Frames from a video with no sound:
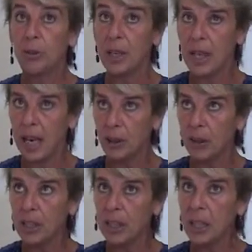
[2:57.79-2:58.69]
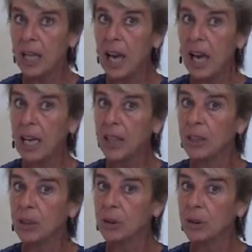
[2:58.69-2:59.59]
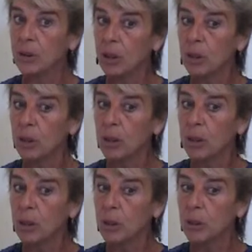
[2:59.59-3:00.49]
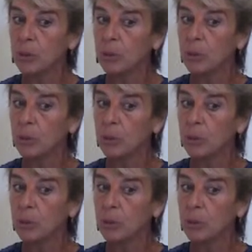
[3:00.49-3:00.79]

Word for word: very accurately and not uh,